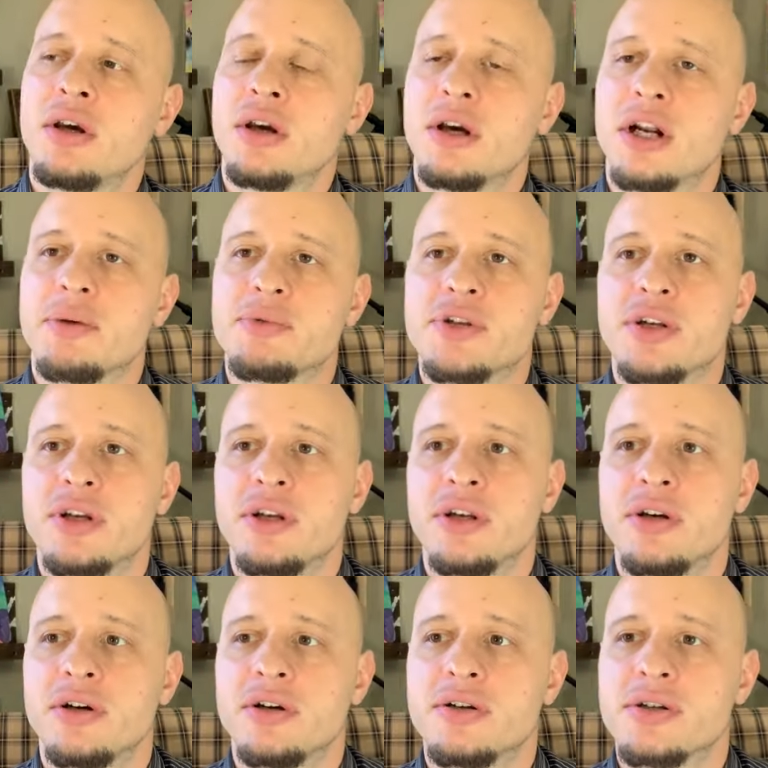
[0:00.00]
And I'm sitting
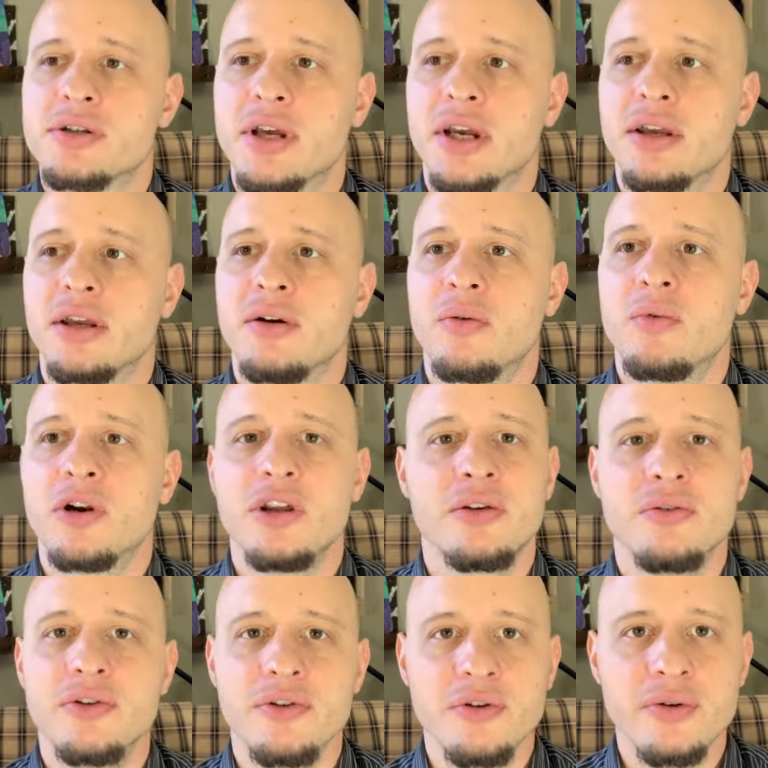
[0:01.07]
here just like, you know, what do
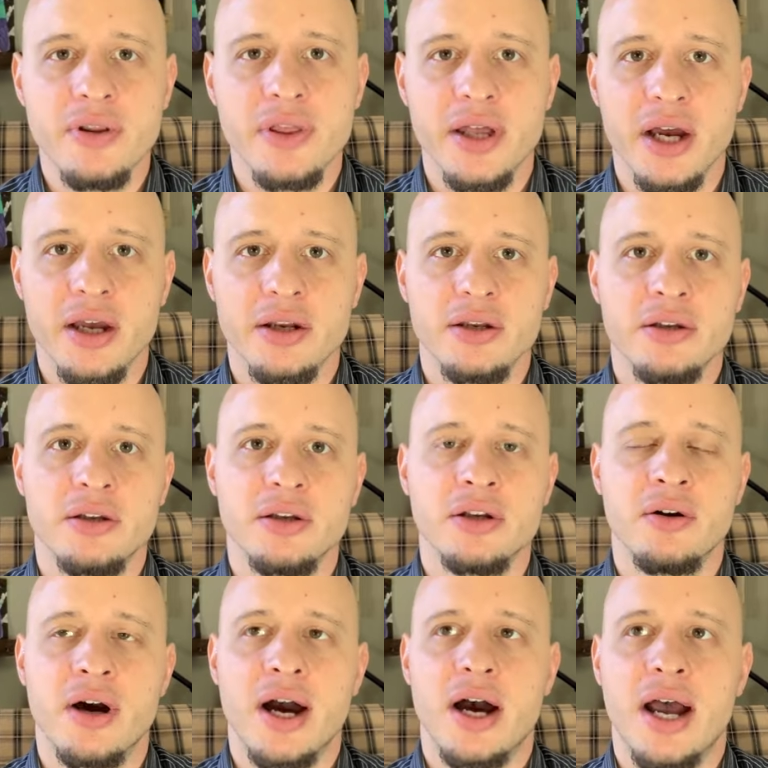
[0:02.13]
you do with that? You
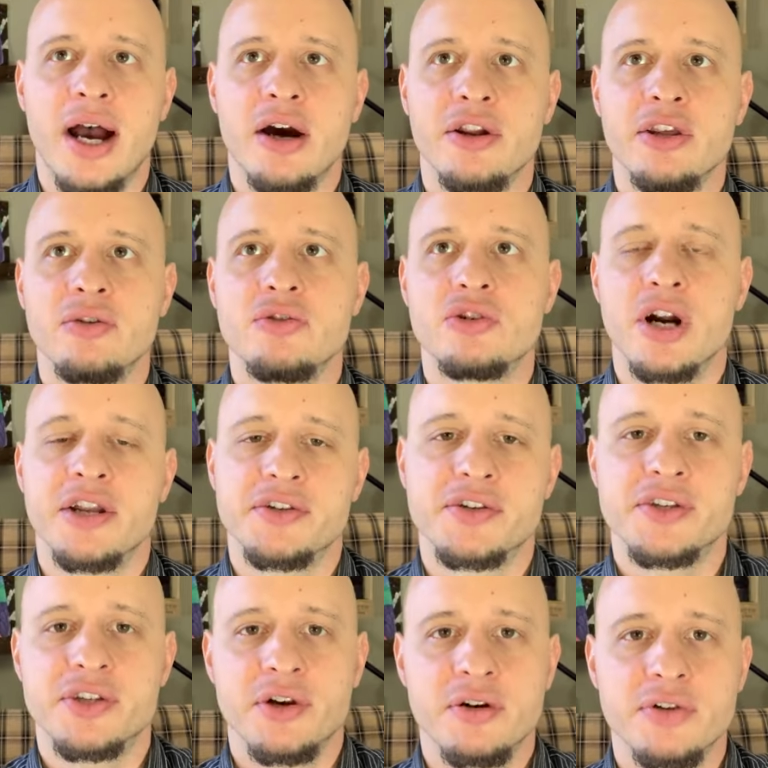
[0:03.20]
know, how do you try to
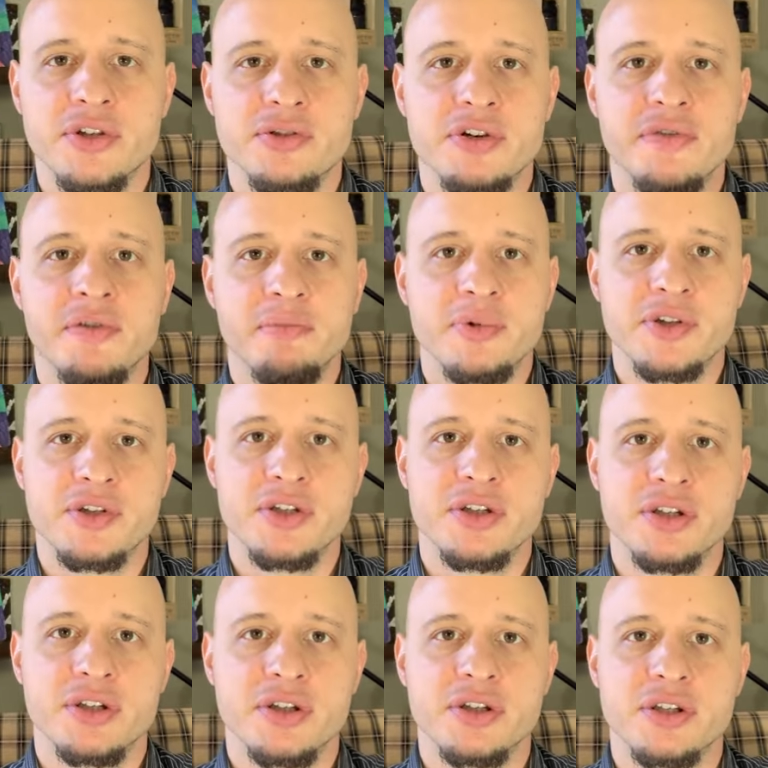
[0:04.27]
sell this or even
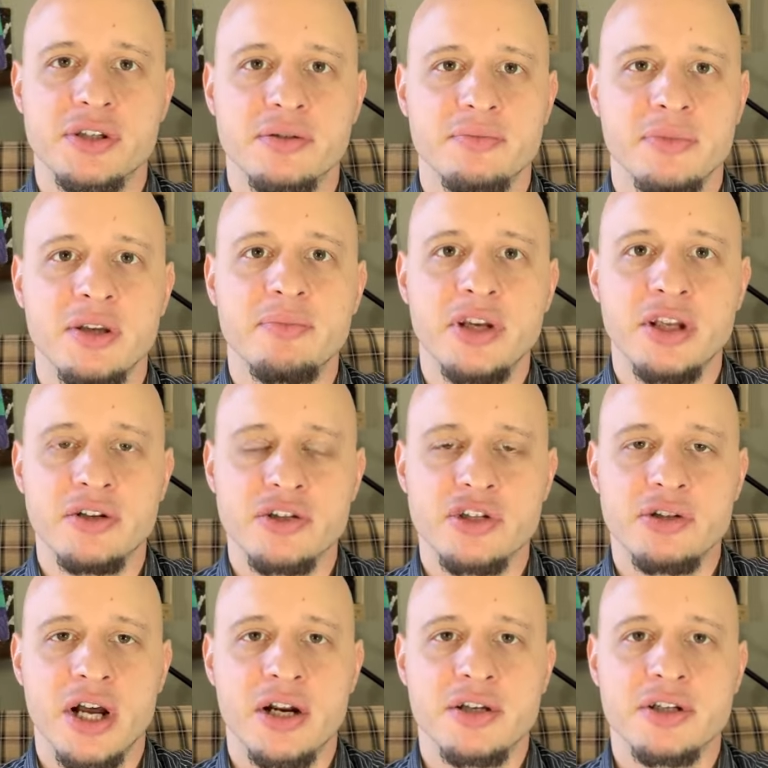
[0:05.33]
position this, me being a
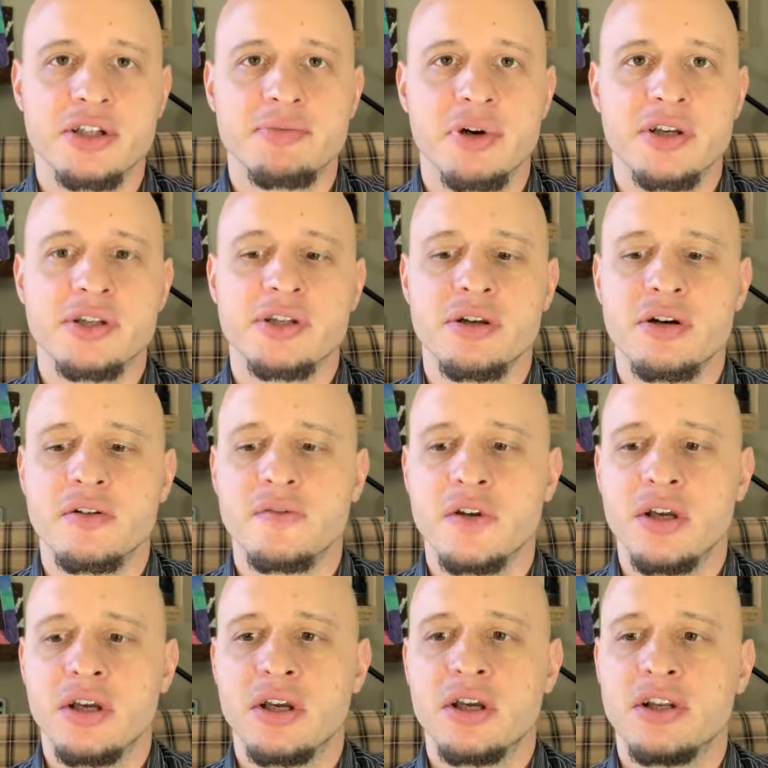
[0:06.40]
strategist myself,
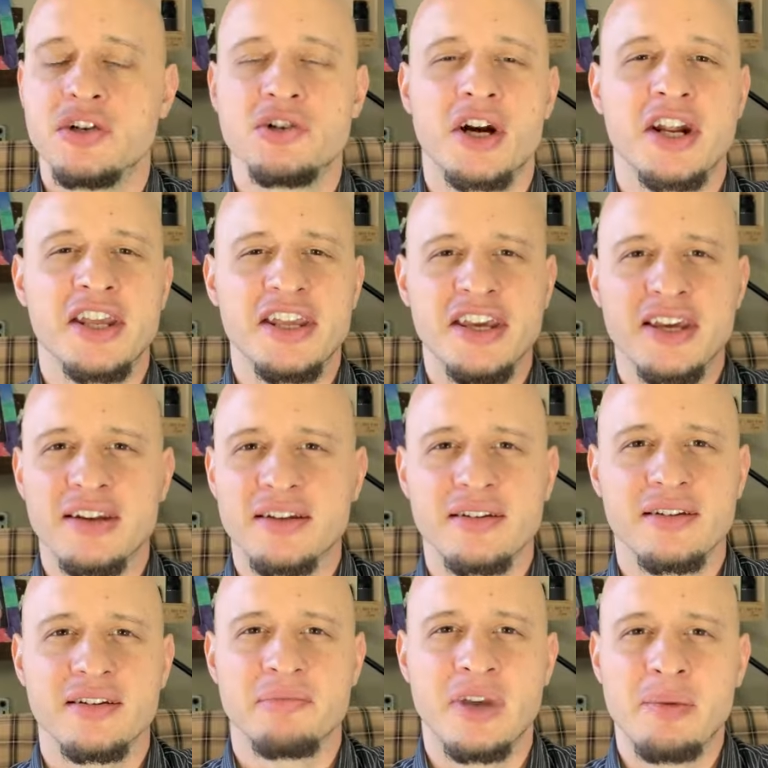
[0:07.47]
to try to get
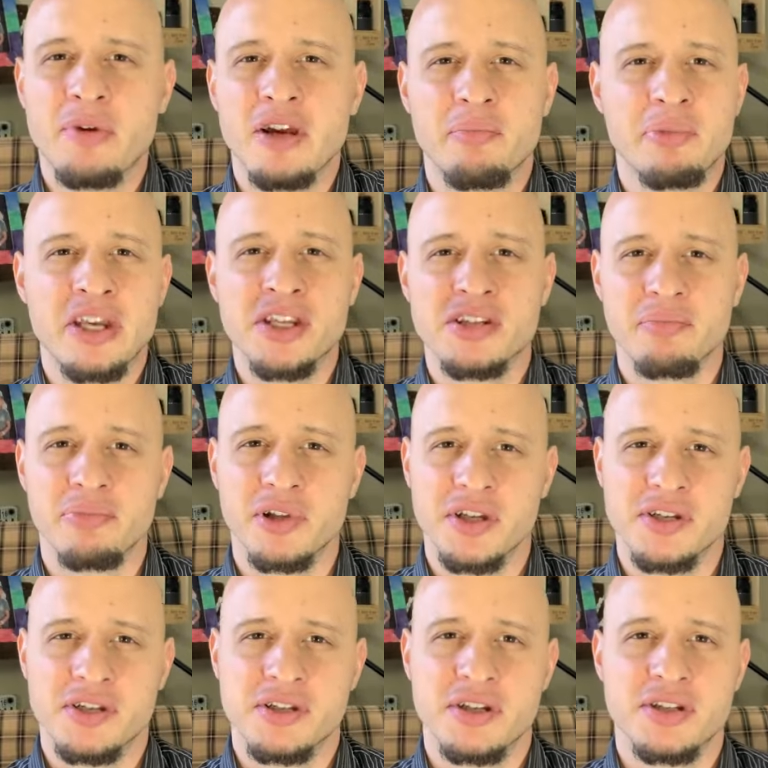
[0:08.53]
maybe a pizza
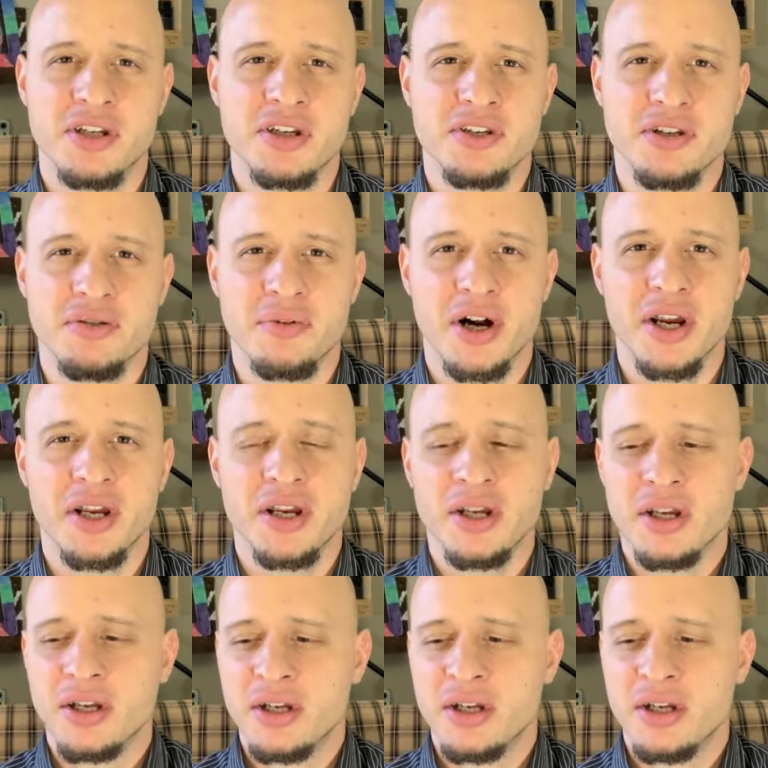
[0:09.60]
place's attention, right?